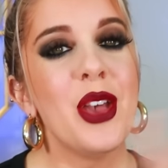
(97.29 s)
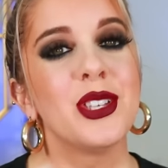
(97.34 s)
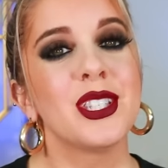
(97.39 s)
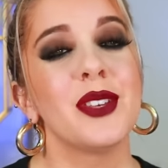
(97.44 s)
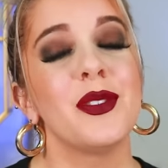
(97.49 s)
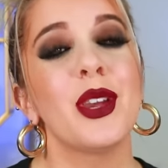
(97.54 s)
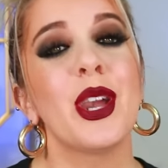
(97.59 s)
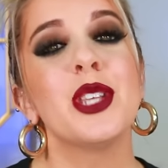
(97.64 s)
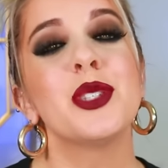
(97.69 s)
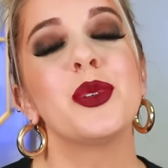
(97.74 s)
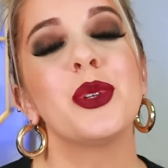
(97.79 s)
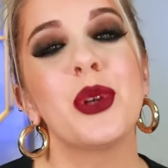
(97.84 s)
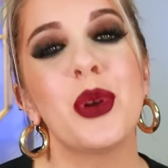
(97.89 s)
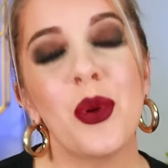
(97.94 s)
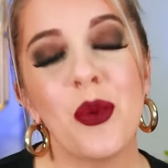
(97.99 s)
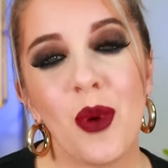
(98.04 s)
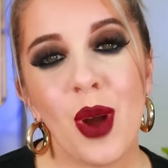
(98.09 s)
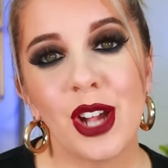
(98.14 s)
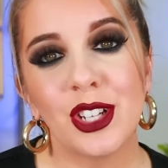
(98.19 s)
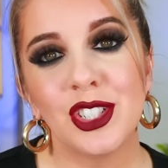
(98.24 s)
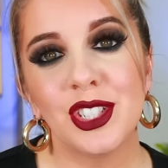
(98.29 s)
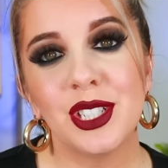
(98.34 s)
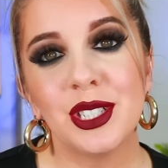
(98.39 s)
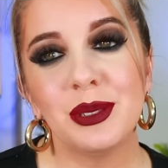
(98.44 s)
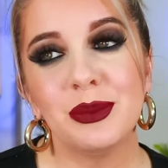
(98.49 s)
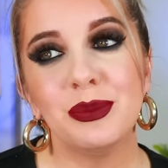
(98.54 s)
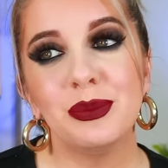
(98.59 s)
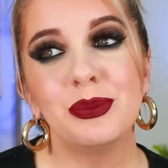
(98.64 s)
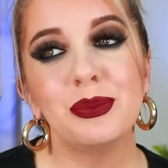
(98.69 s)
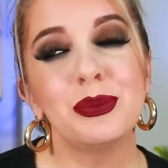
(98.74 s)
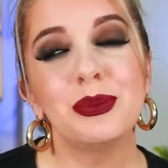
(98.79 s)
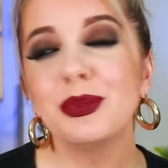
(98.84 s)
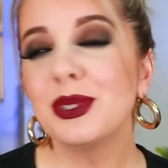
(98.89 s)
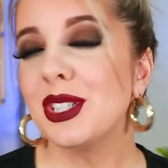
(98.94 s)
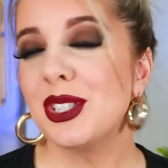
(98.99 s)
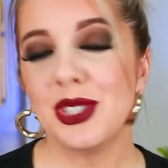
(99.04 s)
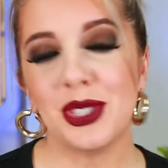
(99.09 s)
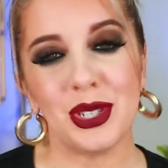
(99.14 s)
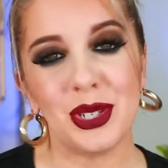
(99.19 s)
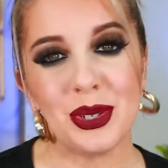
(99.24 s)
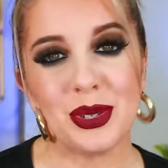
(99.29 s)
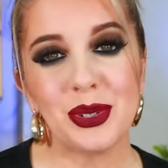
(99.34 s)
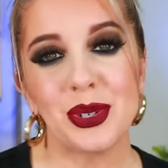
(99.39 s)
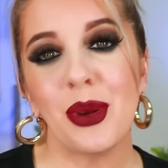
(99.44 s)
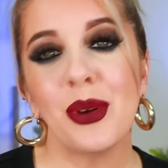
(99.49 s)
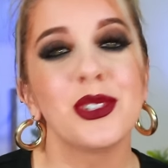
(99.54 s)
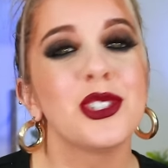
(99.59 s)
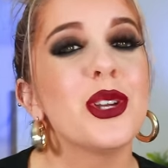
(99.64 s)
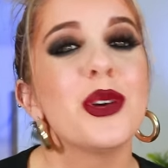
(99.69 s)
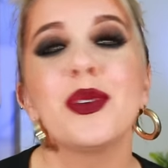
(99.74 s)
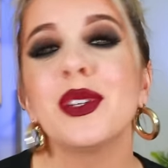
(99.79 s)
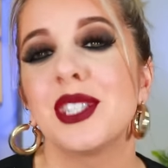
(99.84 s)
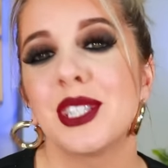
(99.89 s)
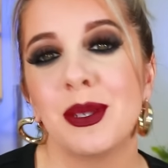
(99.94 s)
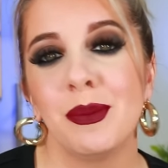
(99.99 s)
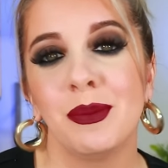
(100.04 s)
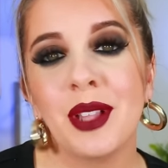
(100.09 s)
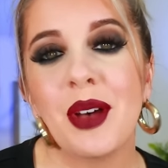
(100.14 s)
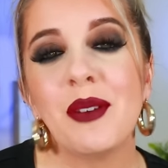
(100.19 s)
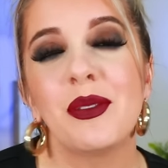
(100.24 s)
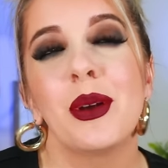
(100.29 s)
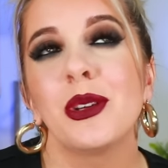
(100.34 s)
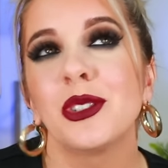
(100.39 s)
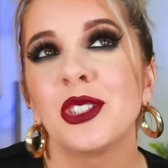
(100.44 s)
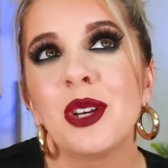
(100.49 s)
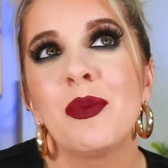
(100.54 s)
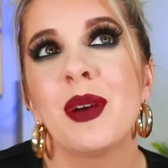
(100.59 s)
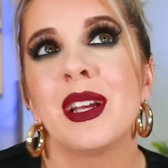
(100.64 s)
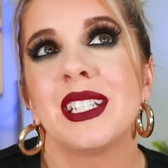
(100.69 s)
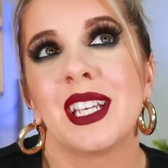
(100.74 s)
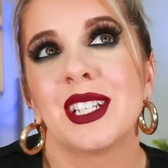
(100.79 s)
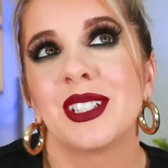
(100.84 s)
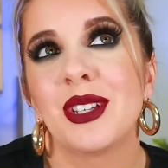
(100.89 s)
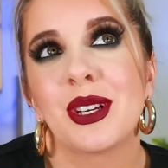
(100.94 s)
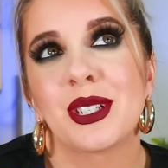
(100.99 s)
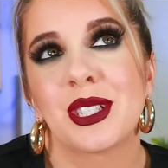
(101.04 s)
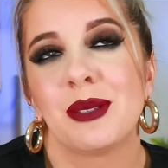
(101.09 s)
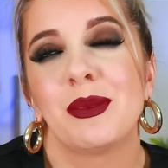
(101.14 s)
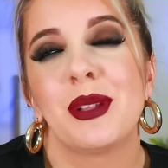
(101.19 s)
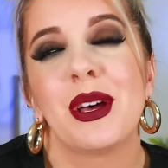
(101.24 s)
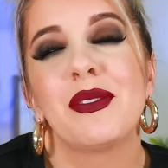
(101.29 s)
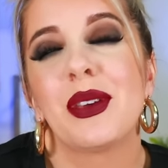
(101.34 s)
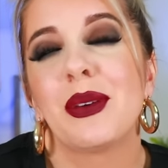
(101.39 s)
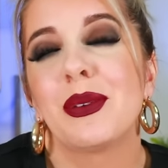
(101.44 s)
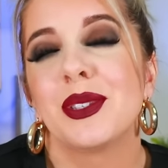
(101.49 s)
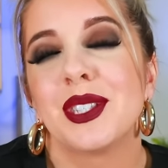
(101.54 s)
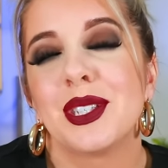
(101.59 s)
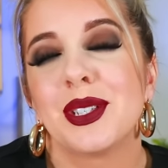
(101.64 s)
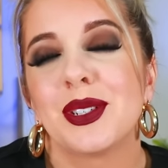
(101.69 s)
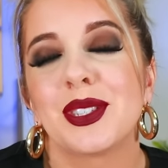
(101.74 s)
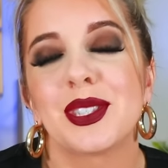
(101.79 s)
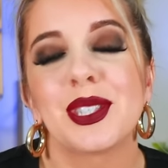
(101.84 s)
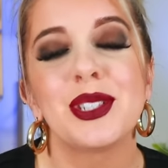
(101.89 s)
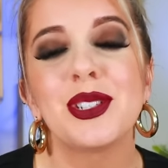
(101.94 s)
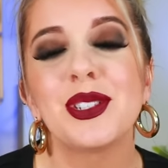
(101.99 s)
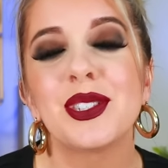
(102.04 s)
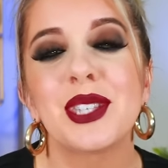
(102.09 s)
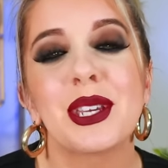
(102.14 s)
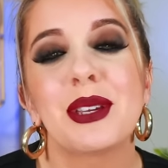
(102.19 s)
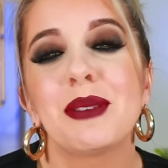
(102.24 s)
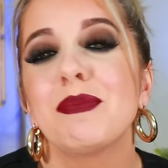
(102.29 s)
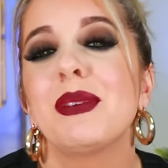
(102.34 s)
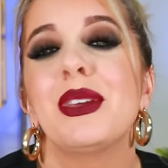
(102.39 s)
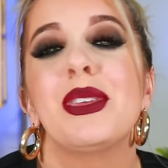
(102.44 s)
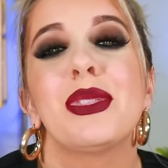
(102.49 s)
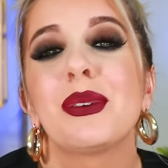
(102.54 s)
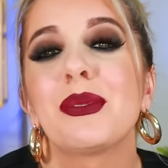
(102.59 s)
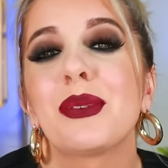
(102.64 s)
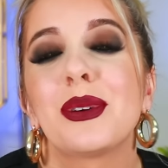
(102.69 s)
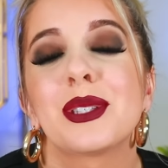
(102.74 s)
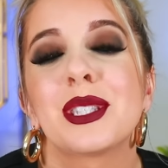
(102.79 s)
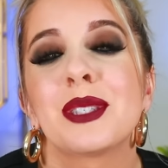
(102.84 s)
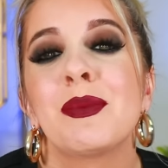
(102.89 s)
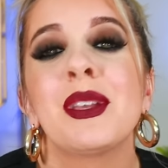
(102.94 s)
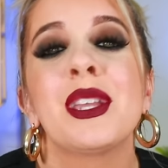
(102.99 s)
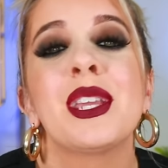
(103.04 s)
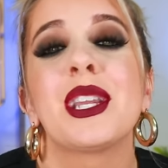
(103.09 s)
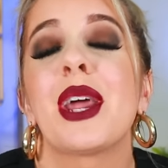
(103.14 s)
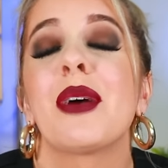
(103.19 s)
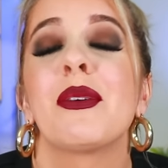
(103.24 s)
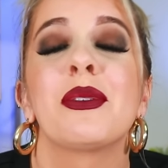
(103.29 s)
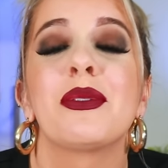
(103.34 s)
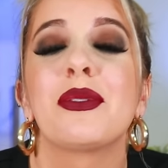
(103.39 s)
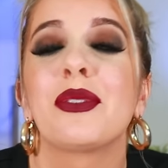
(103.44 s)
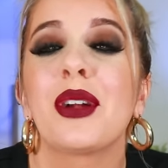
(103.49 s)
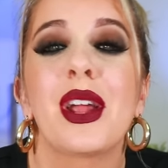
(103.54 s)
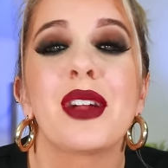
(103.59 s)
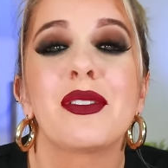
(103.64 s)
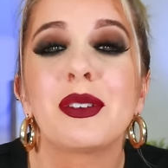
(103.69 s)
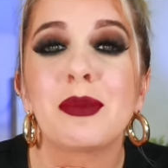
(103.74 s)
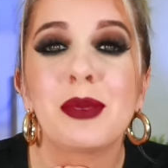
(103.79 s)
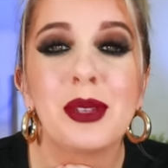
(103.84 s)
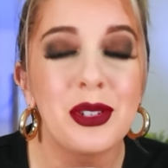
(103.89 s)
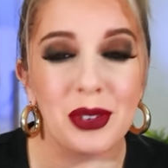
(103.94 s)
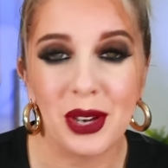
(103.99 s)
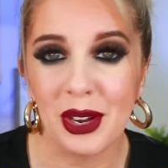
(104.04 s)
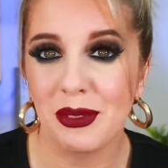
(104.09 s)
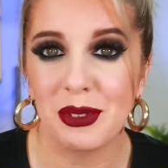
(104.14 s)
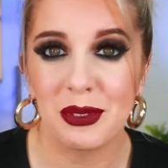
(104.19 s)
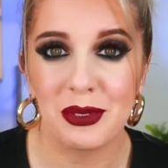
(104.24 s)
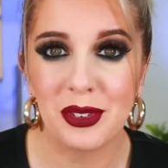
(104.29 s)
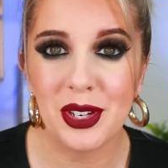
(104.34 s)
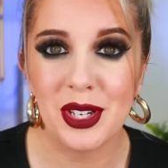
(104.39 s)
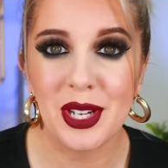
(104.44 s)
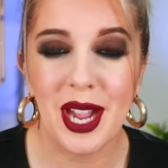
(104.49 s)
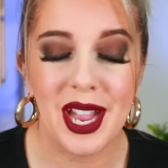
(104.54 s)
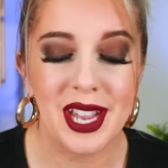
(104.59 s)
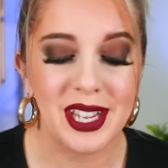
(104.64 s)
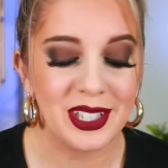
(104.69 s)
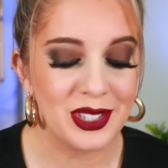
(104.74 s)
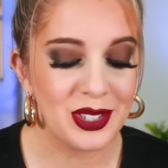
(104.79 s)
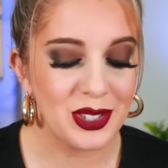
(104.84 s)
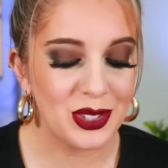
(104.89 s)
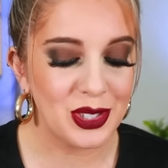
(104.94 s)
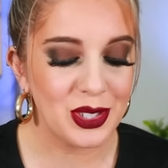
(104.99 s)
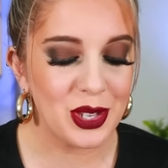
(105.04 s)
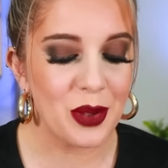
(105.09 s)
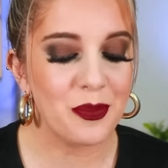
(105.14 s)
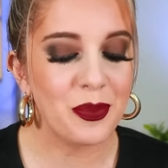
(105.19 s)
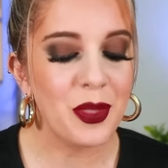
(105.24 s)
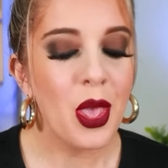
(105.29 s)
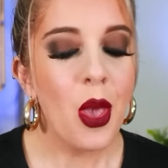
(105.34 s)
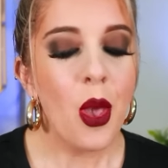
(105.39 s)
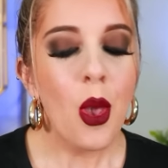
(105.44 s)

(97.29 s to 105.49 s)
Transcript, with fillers: So if you guys want to go watch it, please do go show it some love go show my tiktok some love it would seriously just like mean the world to me and i will forever be grateful for you guys so